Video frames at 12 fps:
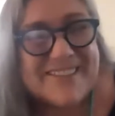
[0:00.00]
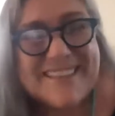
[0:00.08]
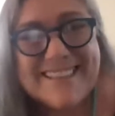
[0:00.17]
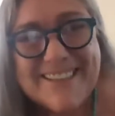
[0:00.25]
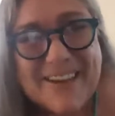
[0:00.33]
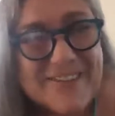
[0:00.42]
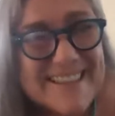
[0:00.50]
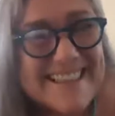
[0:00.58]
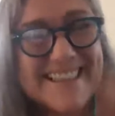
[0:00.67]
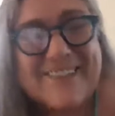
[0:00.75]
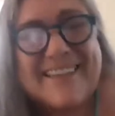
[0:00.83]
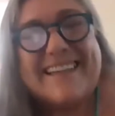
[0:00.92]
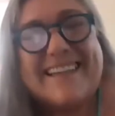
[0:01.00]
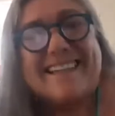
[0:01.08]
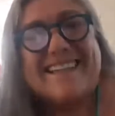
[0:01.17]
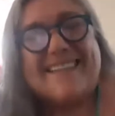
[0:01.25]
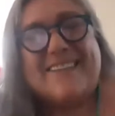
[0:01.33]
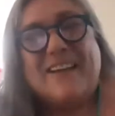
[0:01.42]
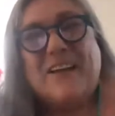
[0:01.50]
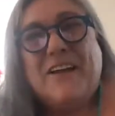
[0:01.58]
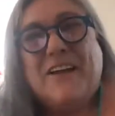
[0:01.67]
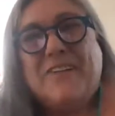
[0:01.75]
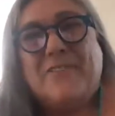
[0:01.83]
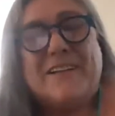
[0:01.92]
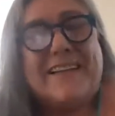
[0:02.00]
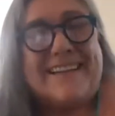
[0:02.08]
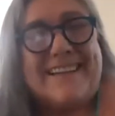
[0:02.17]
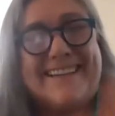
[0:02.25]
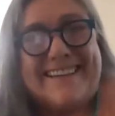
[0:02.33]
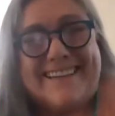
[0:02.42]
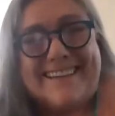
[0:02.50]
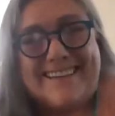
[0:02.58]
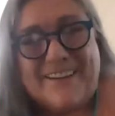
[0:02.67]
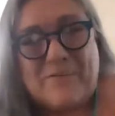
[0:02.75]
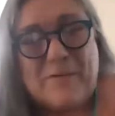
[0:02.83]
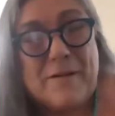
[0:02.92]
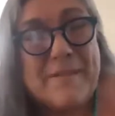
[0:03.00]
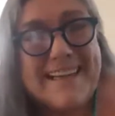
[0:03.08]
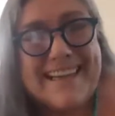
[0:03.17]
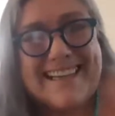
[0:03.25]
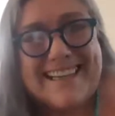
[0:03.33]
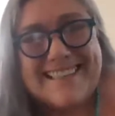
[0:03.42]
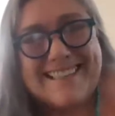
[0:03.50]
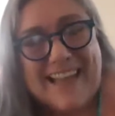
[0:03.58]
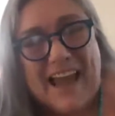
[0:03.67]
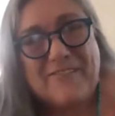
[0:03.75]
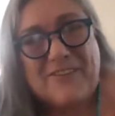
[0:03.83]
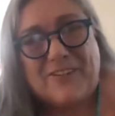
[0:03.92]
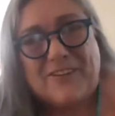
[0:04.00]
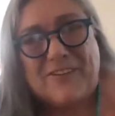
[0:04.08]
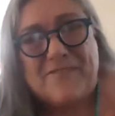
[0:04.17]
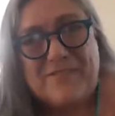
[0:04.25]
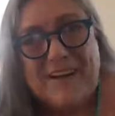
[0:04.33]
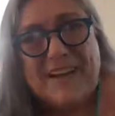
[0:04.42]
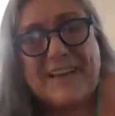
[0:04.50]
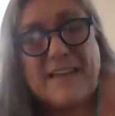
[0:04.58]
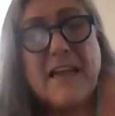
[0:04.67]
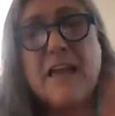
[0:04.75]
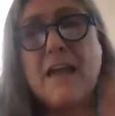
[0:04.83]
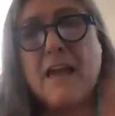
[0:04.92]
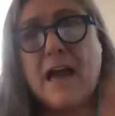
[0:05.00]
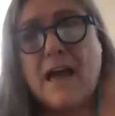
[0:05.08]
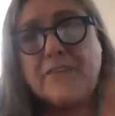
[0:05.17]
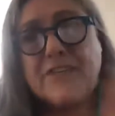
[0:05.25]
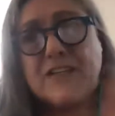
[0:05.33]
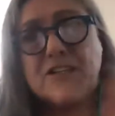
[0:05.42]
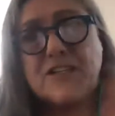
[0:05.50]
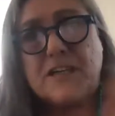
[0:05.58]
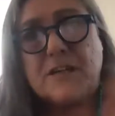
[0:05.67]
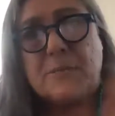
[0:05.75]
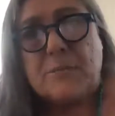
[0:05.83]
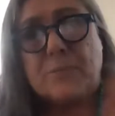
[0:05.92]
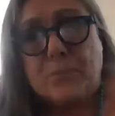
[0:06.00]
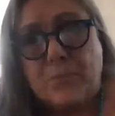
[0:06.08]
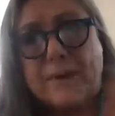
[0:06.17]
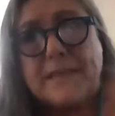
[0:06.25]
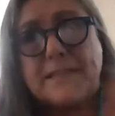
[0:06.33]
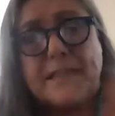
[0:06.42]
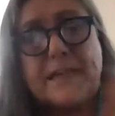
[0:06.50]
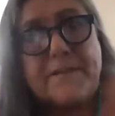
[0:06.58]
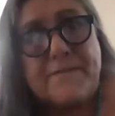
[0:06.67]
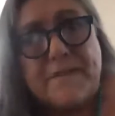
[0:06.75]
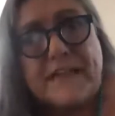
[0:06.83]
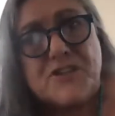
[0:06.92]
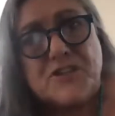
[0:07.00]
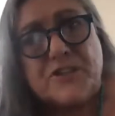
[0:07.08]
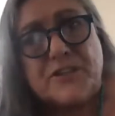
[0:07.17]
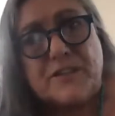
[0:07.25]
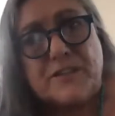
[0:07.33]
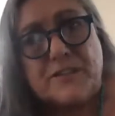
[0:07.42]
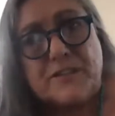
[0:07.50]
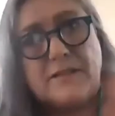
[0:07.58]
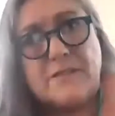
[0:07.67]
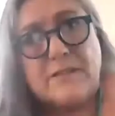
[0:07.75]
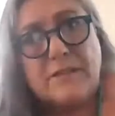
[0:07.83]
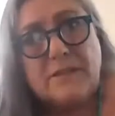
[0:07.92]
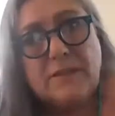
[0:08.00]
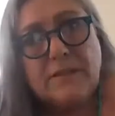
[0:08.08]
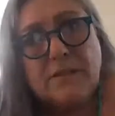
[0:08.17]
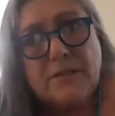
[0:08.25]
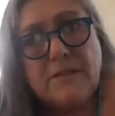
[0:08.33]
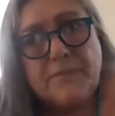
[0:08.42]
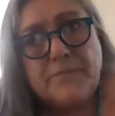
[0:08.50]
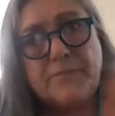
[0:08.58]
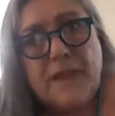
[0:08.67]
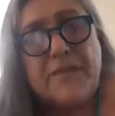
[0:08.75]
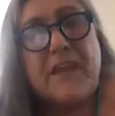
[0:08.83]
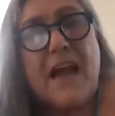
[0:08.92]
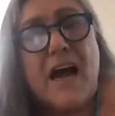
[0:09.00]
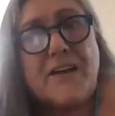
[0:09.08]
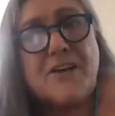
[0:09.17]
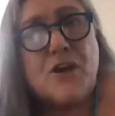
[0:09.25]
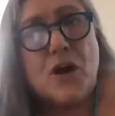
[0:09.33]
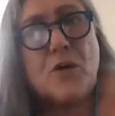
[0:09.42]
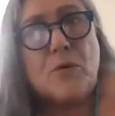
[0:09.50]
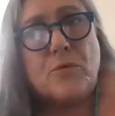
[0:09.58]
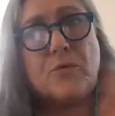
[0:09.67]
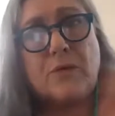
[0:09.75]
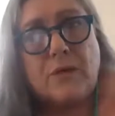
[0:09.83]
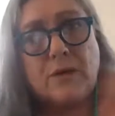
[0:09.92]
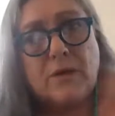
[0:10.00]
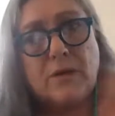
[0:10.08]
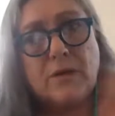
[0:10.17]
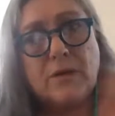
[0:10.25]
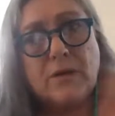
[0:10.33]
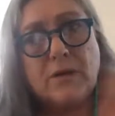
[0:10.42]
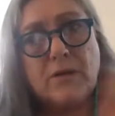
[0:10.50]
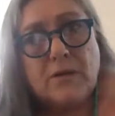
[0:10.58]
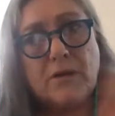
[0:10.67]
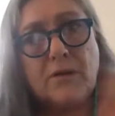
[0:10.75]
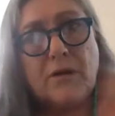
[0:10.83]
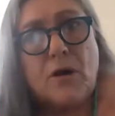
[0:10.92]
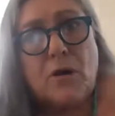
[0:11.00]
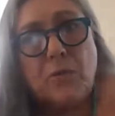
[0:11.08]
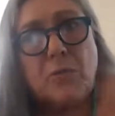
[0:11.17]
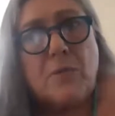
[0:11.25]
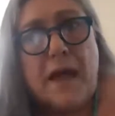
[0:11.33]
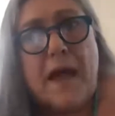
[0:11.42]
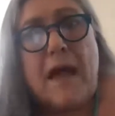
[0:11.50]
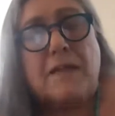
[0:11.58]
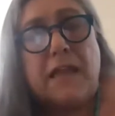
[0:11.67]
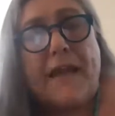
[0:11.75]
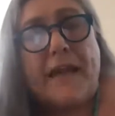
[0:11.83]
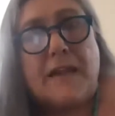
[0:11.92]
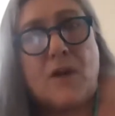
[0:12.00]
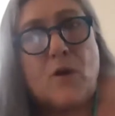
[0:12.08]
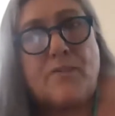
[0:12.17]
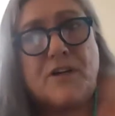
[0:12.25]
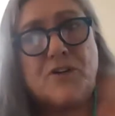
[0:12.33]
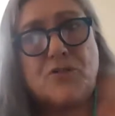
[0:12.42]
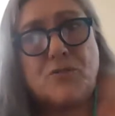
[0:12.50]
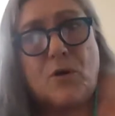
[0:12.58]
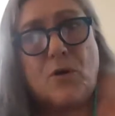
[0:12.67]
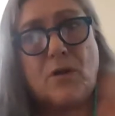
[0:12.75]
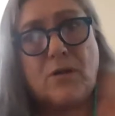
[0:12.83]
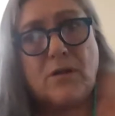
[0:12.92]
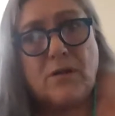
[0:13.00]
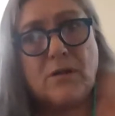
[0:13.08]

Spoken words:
It's so serious. And really the remedy is laughter and fun. And I think she brings adventure and the unknown, you know, letting go of control.